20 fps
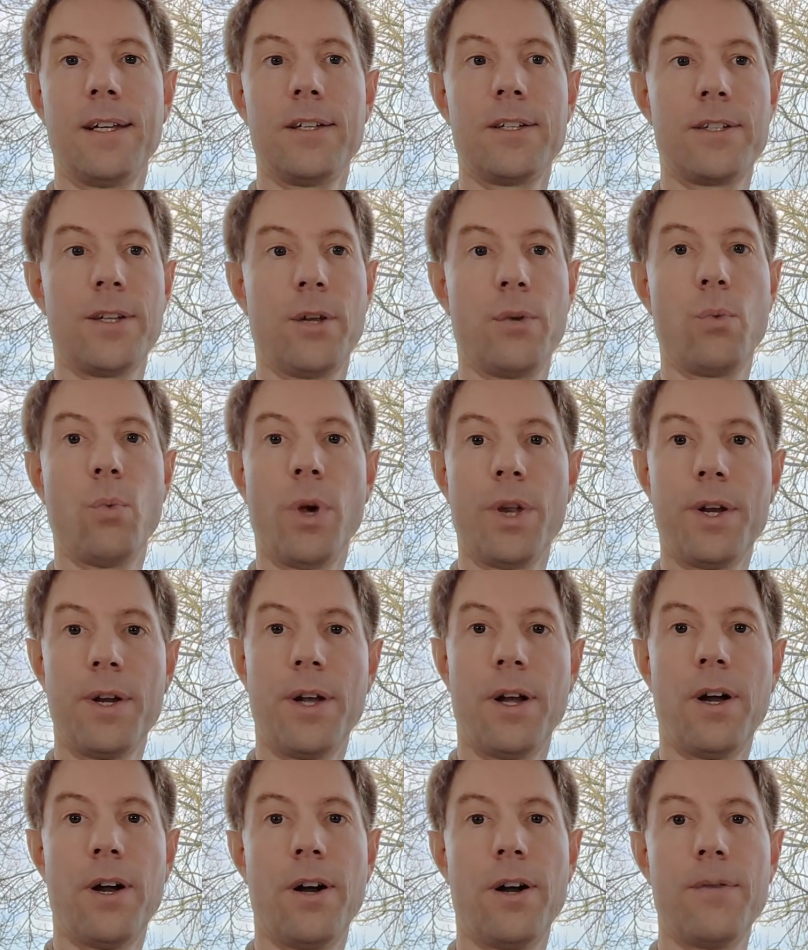So
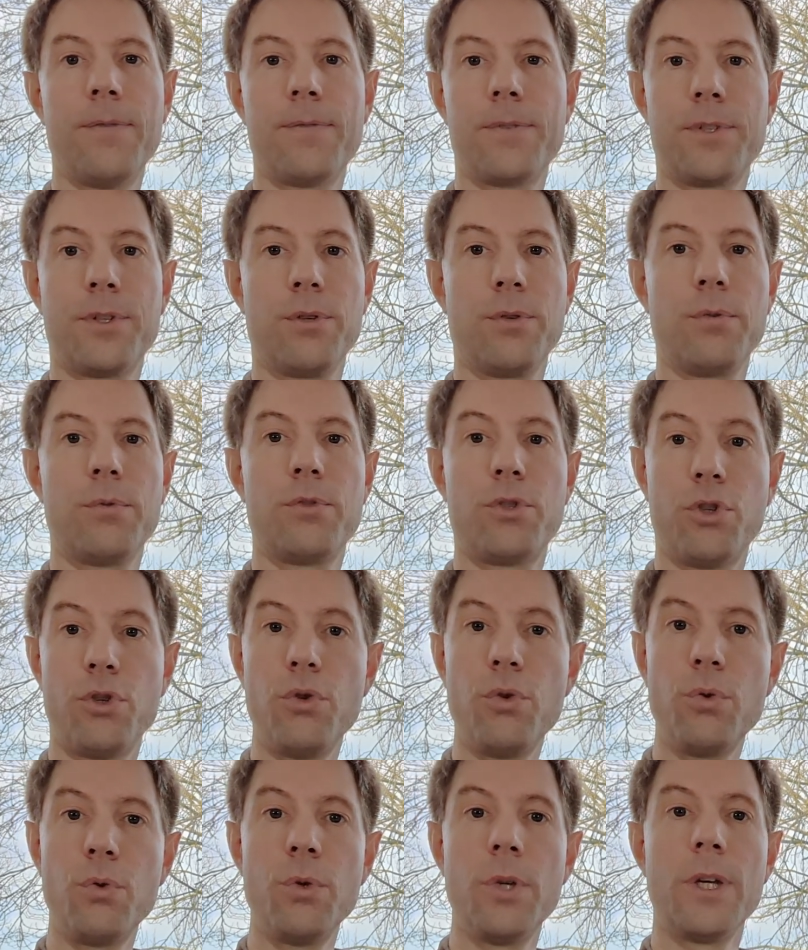1.5 to
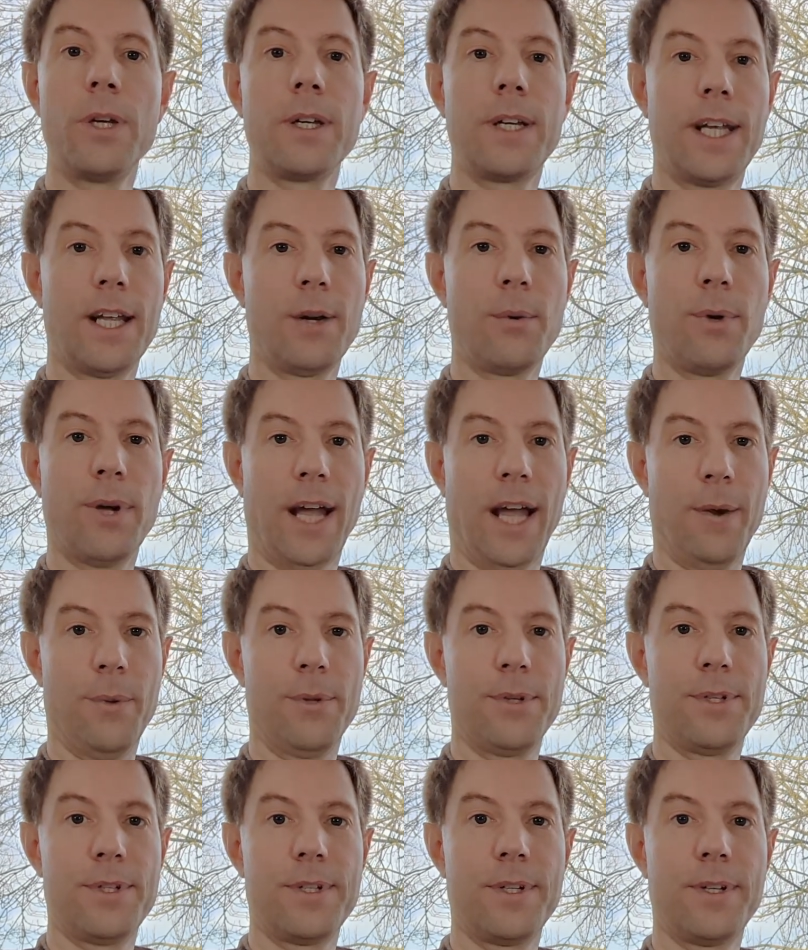2 kilowatt
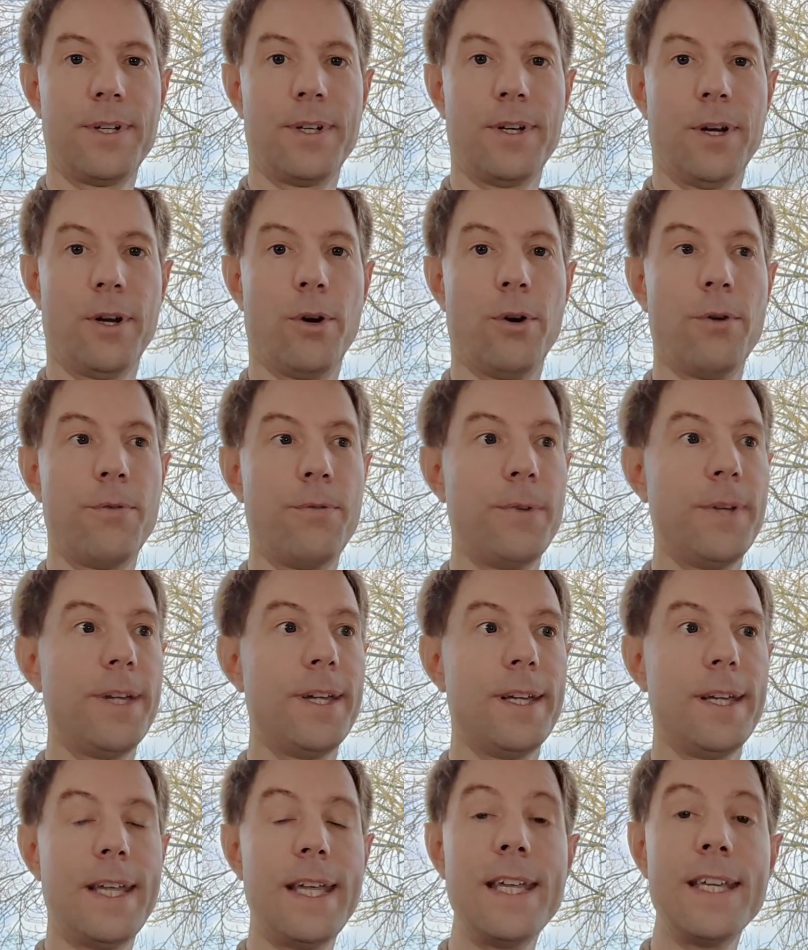hours of
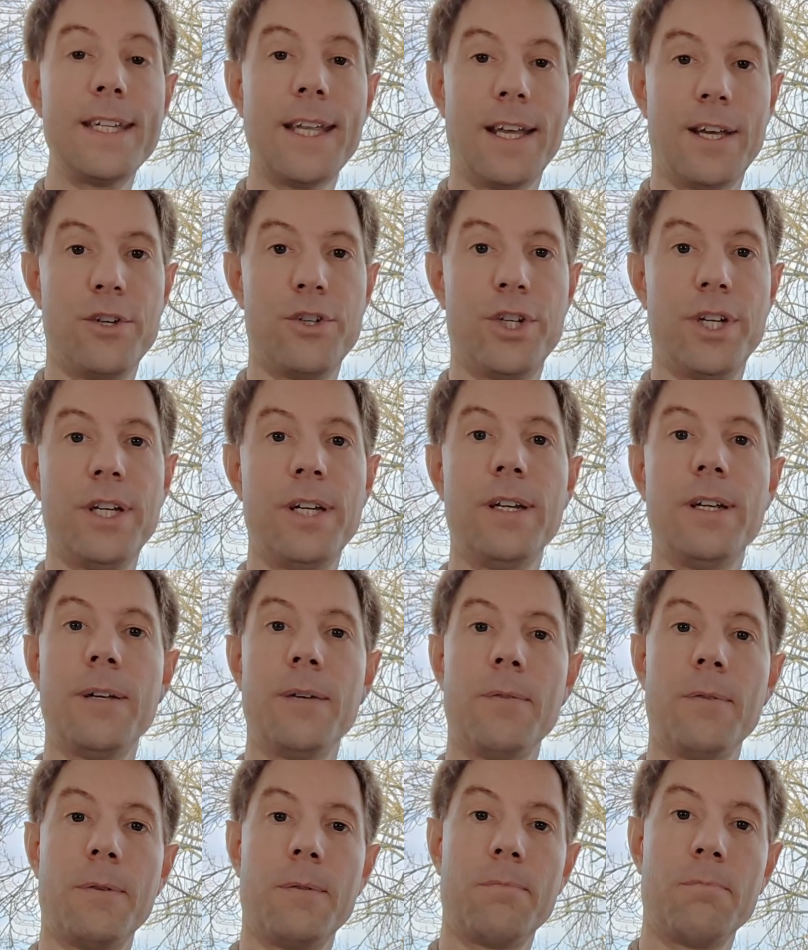heat energy
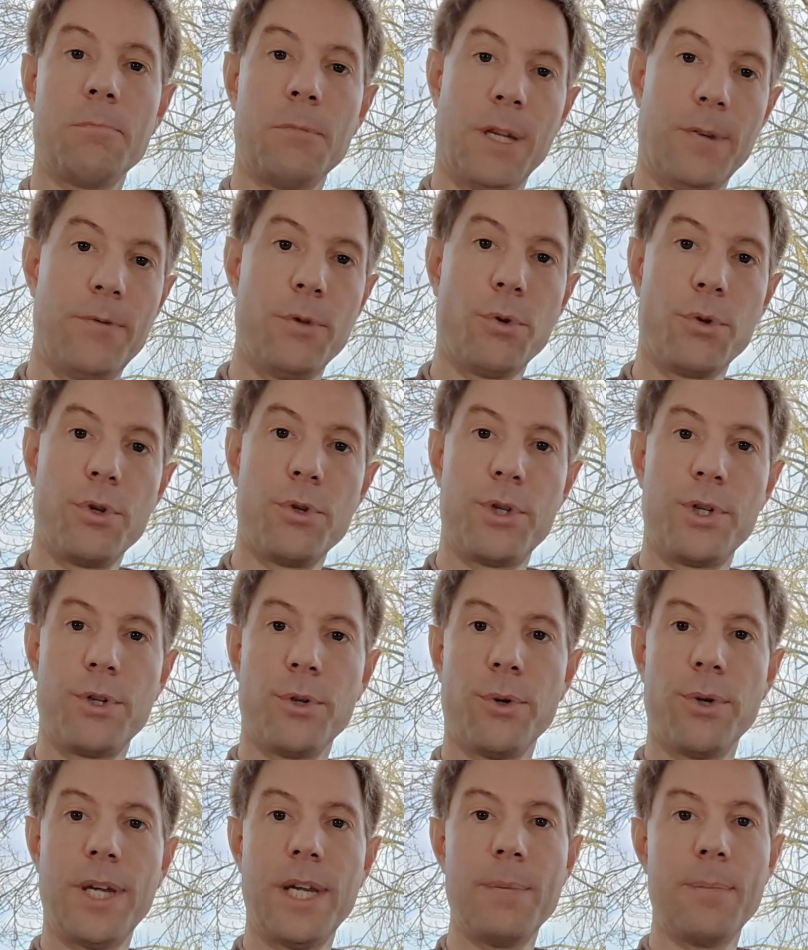if you're using
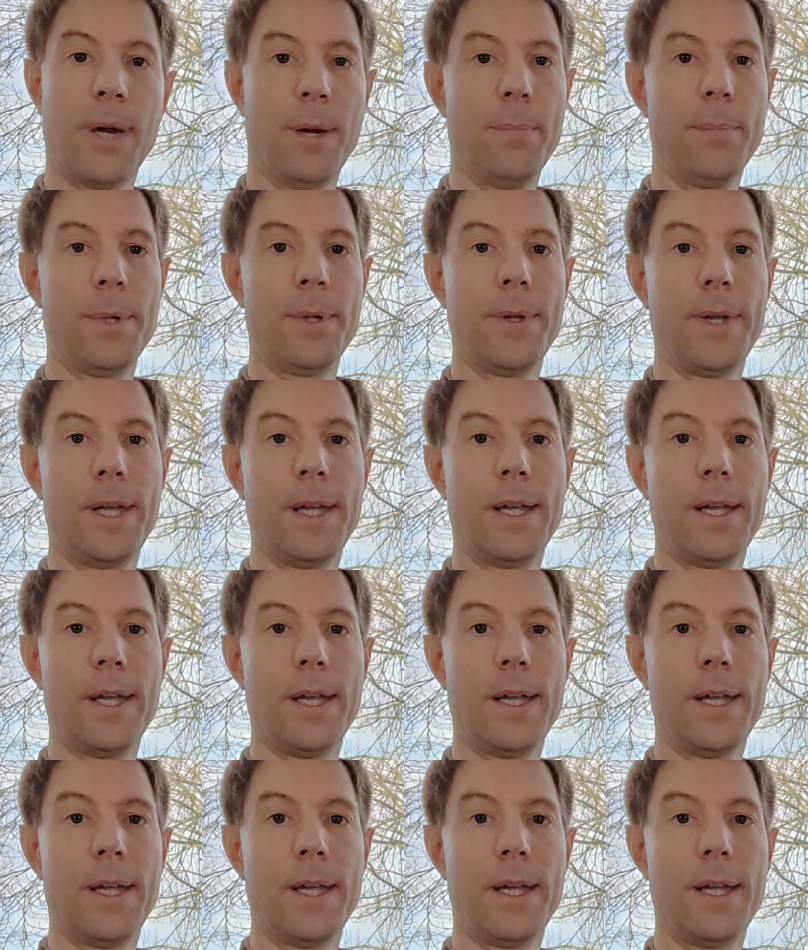your heat pump.